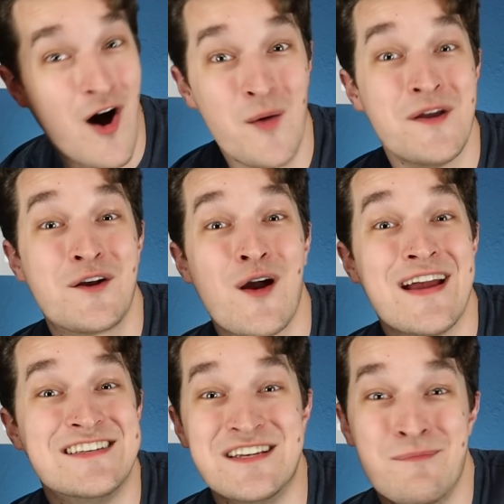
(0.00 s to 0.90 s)
Call me
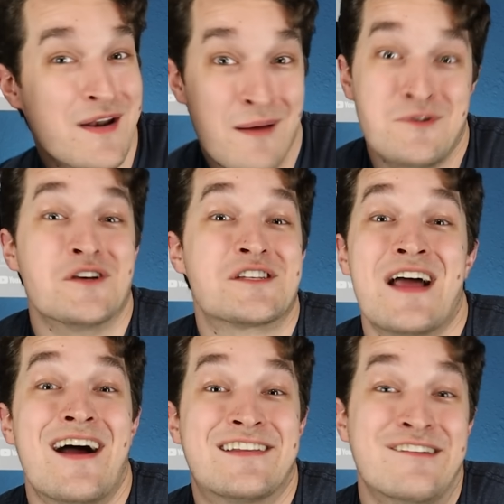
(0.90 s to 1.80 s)
crazy, but I'm just
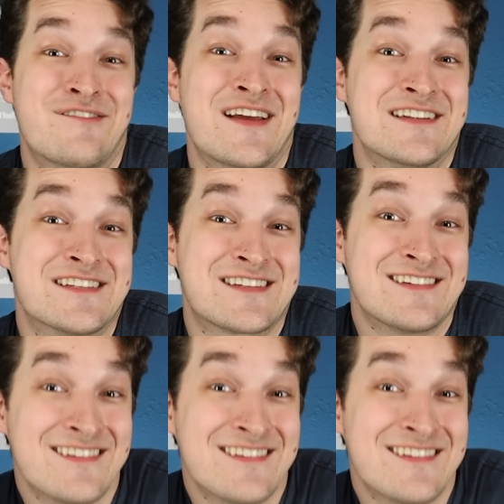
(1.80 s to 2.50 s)
not convinced.